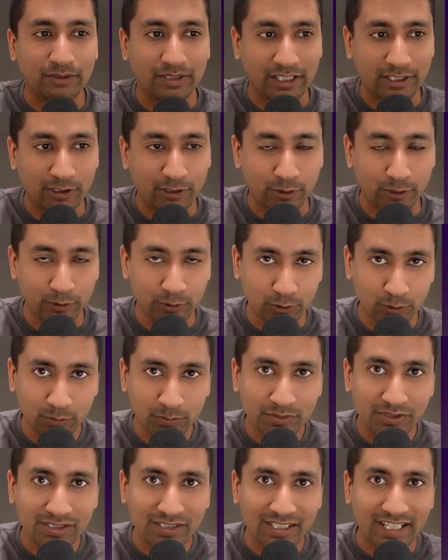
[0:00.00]
that
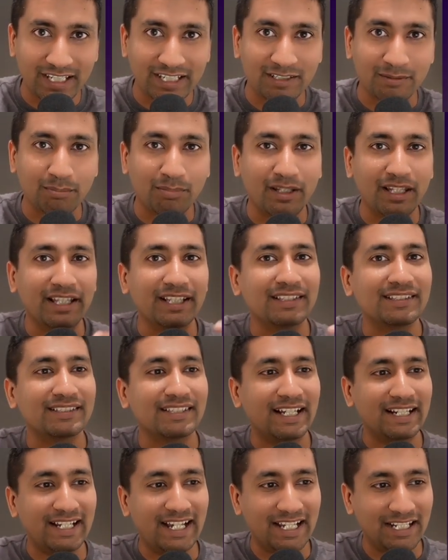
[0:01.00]
loops and it plays
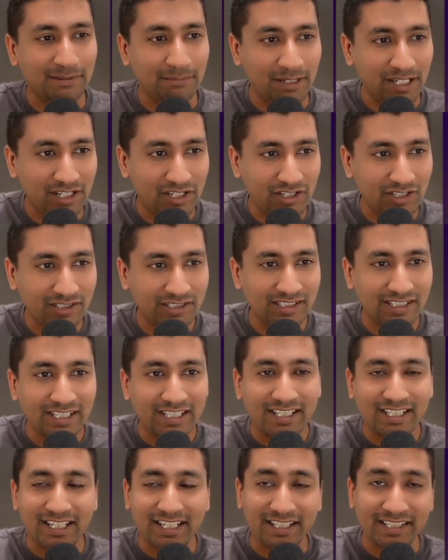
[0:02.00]
that animation,
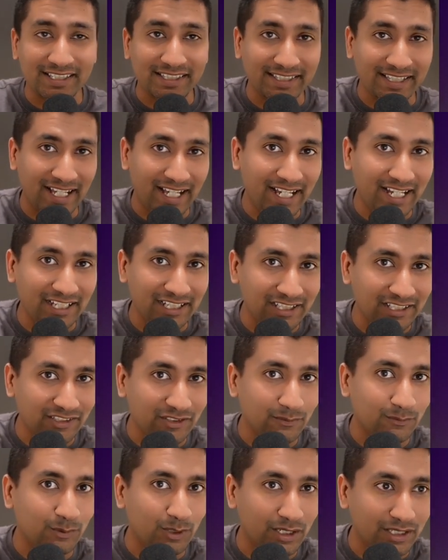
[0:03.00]
and that
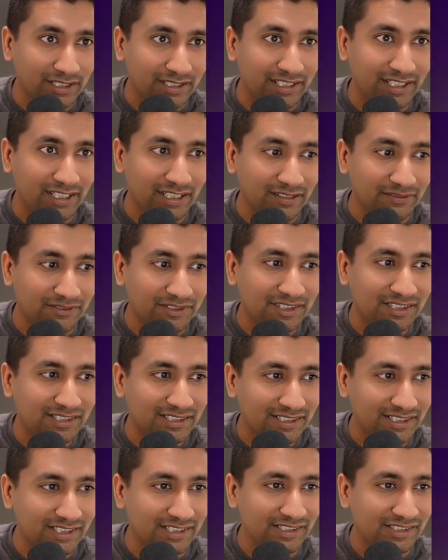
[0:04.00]
is what gives
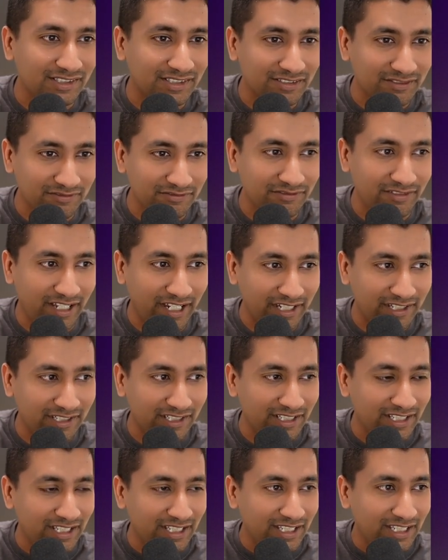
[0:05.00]
this effect.
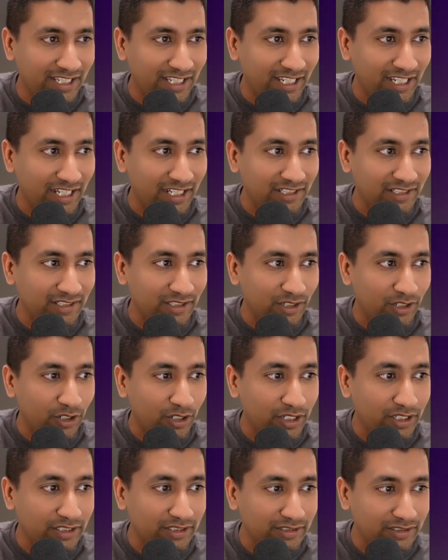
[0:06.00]
And
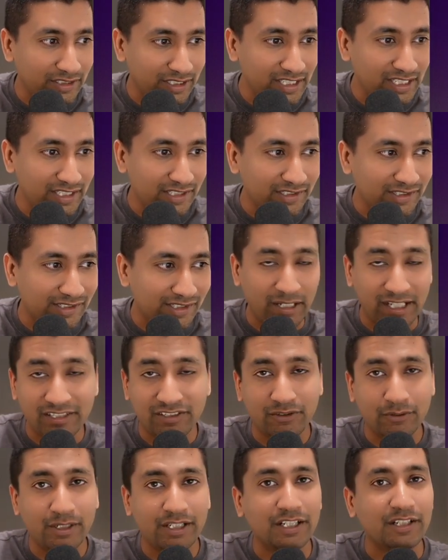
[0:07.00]
on these, I
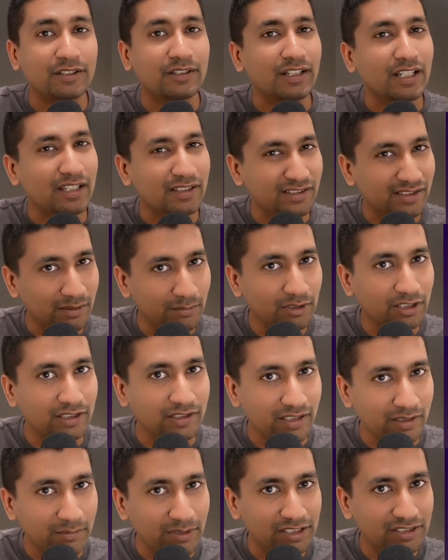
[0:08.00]
generated
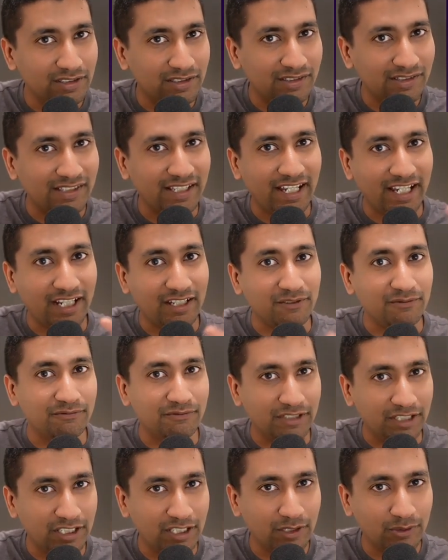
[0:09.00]
similar images and
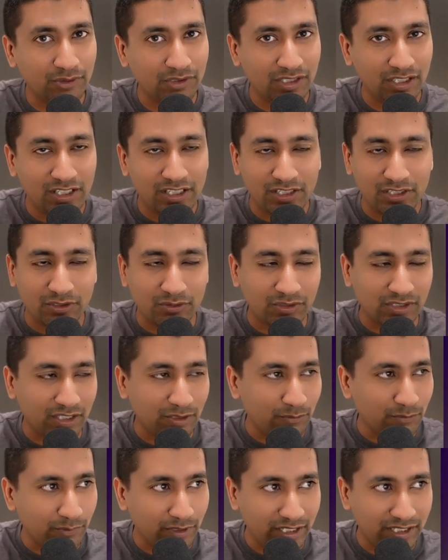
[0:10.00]
videos
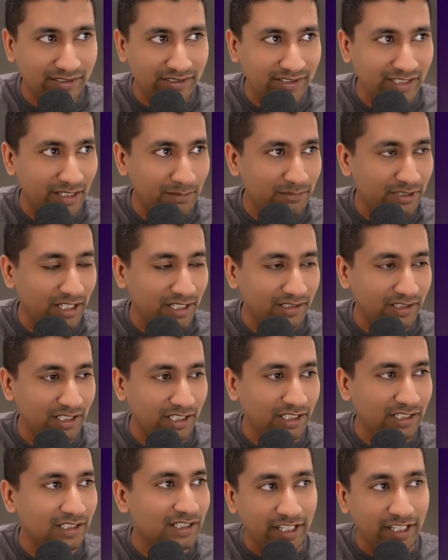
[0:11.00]
using very same technique.